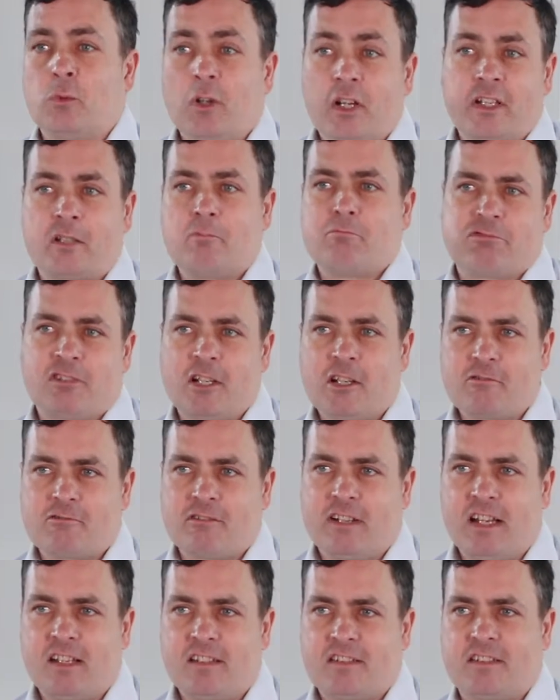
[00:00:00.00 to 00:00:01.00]
a work in
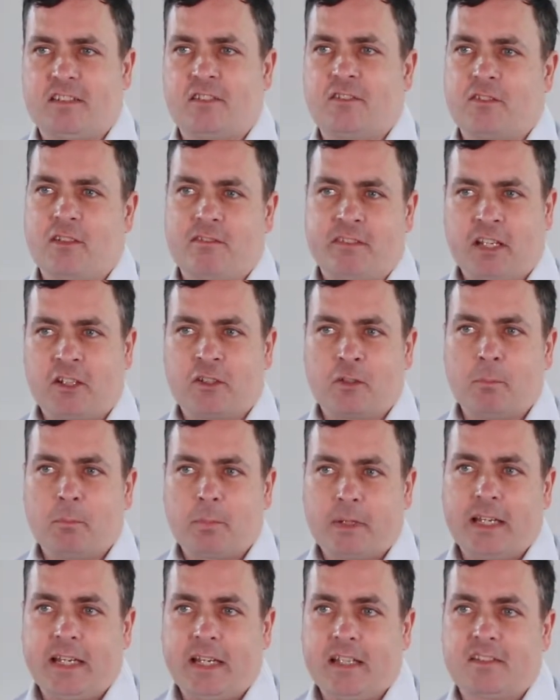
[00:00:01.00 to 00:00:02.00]
progress, it's very
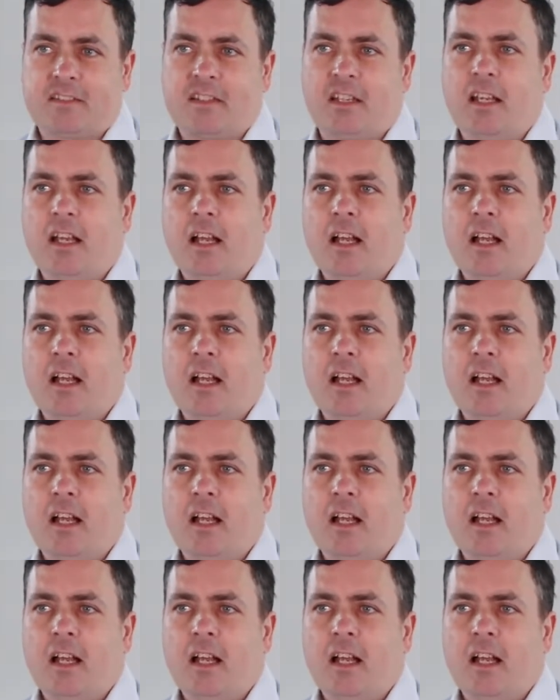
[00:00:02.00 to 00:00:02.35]
incomplete.